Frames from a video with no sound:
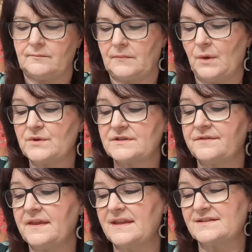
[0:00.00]
which I
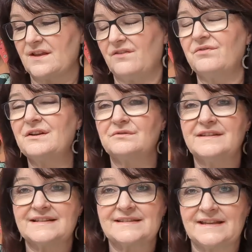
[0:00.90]
think is a real
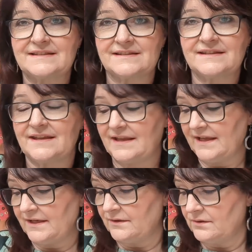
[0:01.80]
necessity
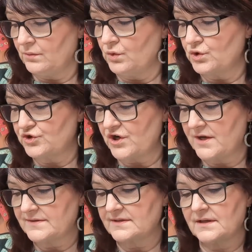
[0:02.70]
in
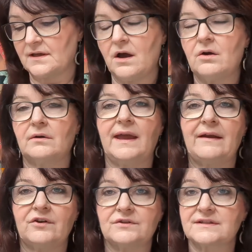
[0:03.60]
wardrobes, because I can't
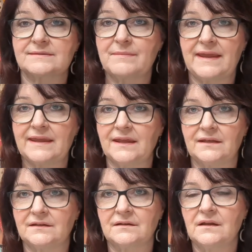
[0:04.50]
carry on just making
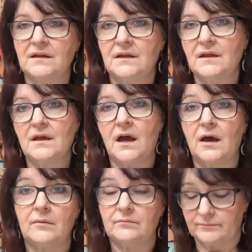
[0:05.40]

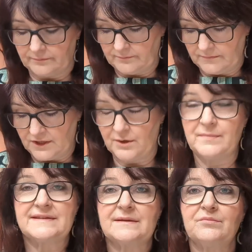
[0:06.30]
you know,
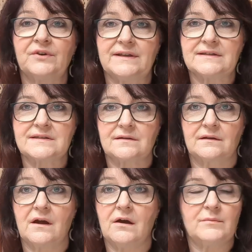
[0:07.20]
busy print
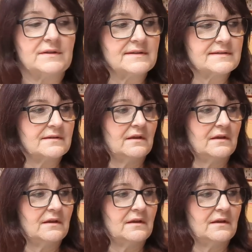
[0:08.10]
garments.